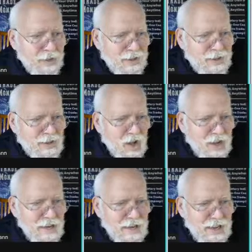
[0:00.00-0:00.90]
It's
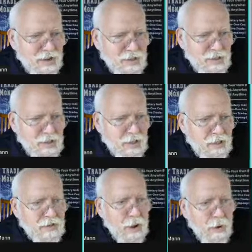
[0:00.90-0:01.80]
gone down a
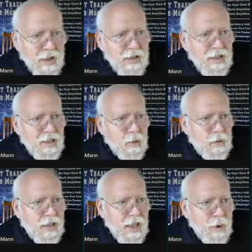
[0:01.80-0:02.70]
little. Now, ideally,
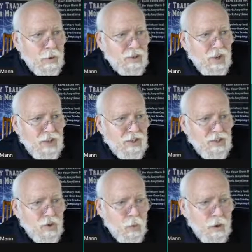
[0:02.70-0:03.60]
when the hour
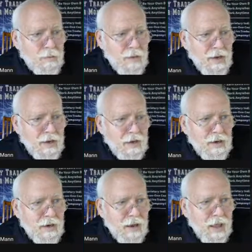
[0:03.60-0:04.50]
changes in 1 minute,
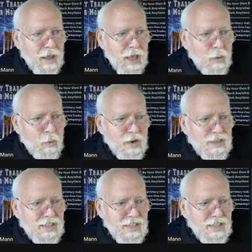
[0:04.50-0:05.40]
I want to
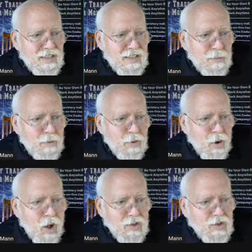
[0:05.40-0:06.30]
see this number
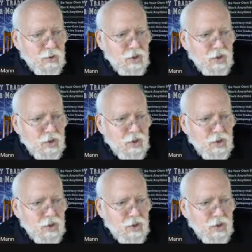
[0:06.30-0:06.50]
also